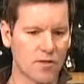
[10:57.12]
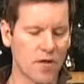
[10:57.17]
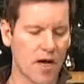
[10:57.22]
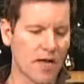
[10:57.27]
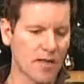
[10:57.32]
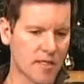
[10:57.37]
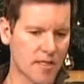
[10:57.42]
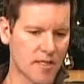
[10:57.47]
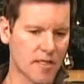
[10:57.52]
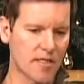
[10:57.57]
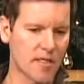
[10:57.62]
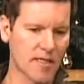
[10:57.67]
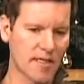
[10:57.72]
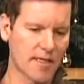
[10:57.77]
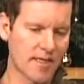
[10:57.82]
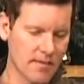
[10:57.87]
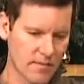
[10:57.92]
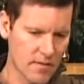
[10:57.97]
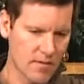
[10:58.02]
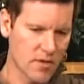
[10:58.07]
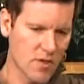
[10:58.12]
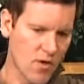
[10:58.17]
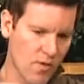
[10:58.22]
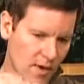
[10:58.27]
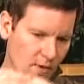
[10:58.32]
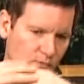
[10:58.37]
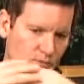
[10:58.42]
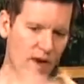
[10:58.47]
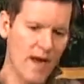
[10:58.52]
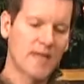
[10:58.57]
not just to
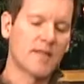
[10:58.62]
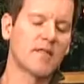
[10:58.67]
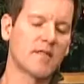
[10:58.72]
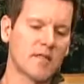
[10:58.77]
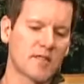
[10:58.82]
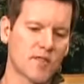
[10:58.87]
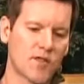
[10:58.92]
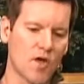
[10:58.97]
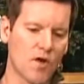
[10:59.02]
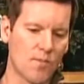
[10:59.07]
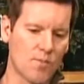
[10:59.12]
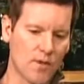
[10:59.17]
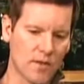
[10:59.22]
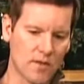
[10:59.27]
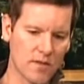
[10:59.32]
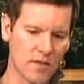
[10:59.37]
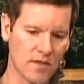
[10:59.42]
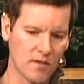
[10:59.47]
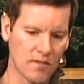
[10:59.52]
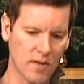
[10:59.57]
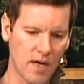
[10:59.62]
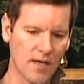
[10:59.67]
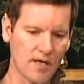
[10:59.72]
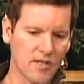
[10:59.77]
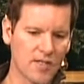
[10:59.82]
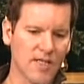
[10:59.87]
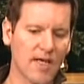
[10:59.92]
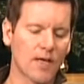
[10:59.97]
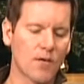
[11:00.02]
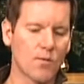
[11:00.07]
going right to the slope, but you know,
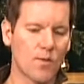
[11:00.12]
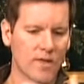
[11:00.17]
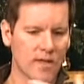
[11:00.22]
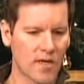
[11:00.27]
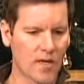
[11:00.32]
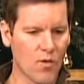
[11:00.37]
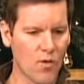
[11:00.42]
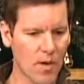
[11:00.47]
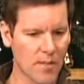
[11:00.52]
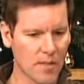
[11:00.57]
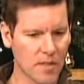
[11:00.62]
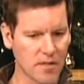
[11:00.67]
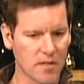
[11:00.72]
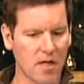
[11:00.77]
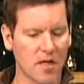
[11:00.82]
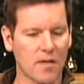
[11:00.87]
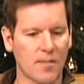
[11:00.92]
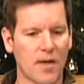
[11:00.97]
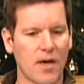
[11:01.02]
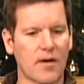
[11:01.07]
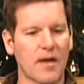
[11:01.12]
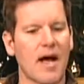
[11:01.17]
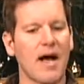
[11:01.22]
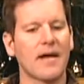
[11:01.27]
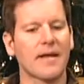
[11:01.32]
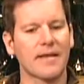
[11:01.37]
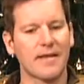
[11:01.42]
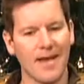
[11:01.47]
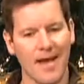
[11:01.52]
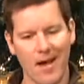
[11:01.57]
understanding what the equipment's all mm. about, how
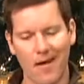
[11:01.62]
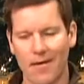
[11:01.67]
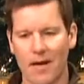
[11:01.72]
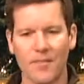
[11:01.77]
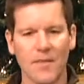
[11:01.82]
to carry. I